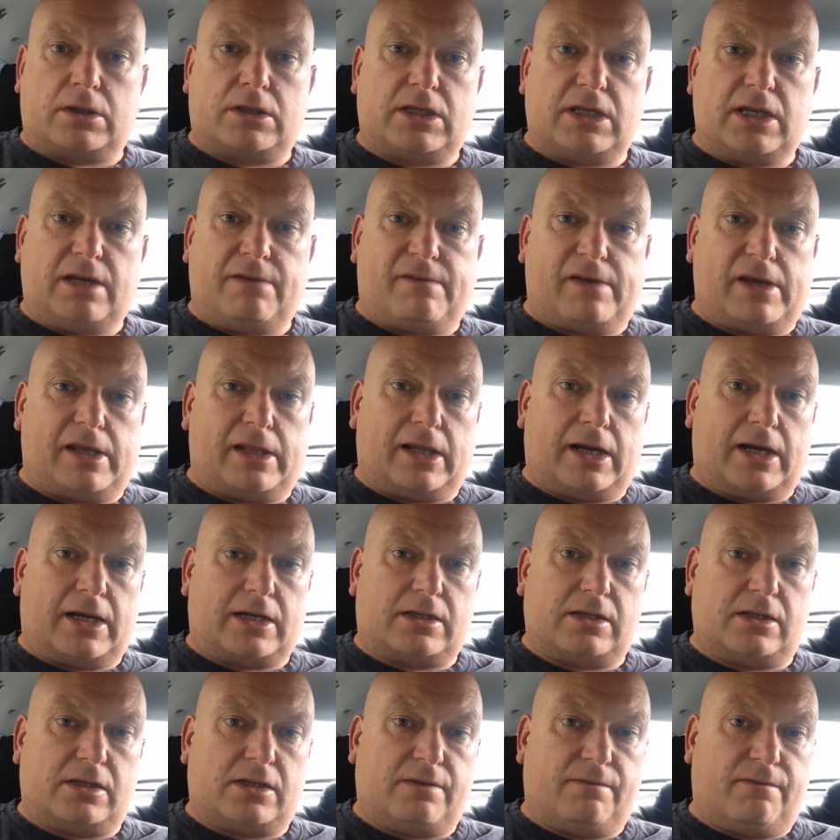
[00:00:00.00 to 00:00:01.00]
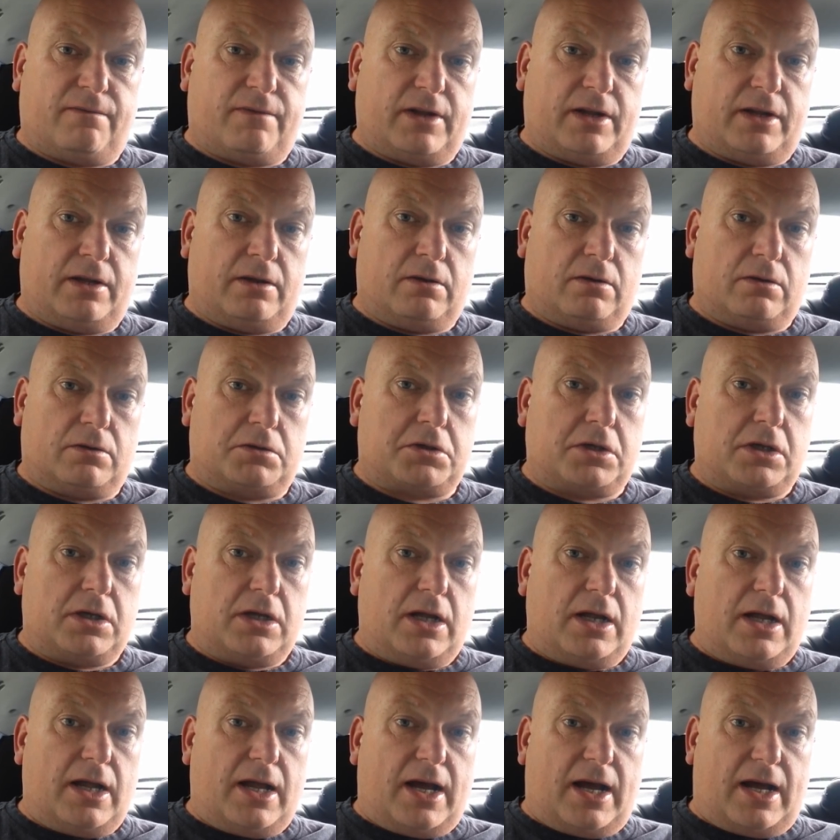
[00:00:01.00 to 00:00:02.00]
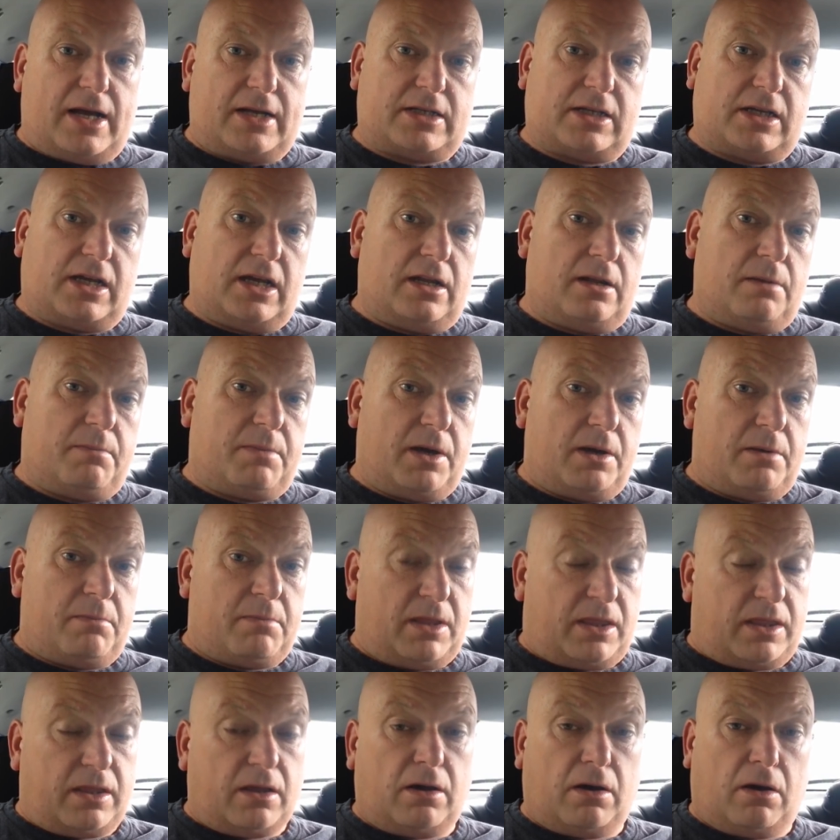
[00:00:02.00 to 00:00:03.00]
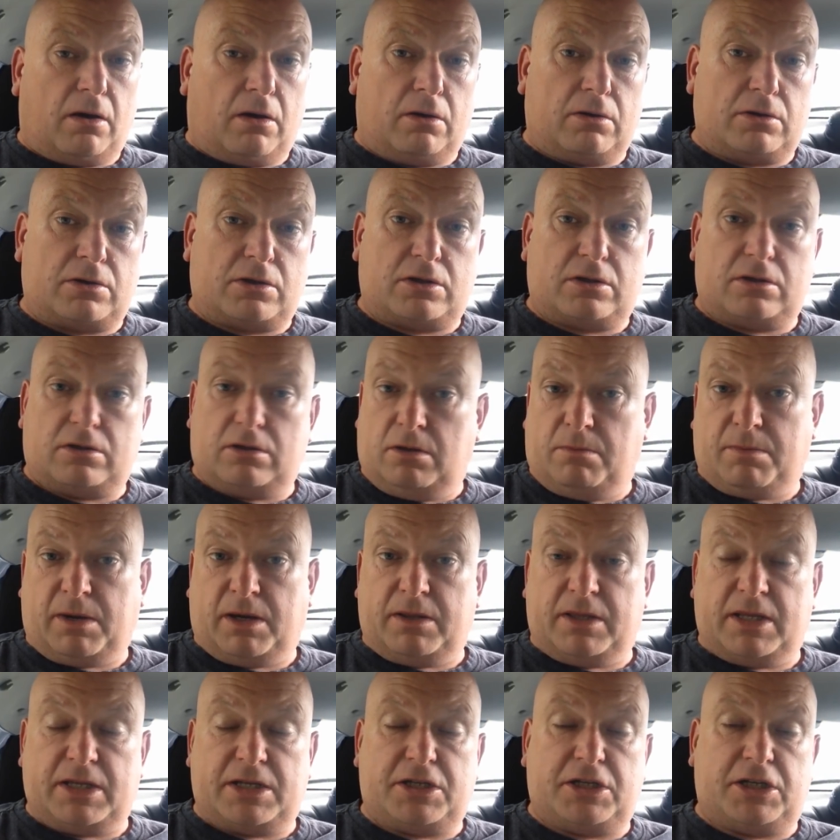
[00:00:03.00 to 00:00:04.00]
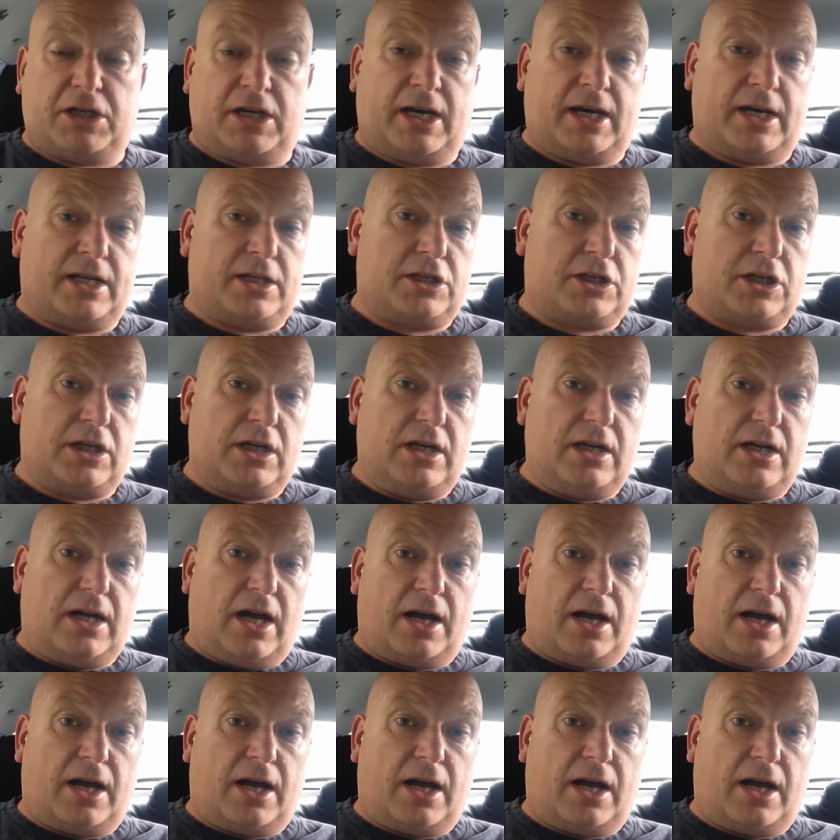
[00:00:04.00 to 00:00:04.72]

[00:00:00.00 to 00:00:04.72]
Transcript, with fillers: TV licensing videos asking about my thoughts about this change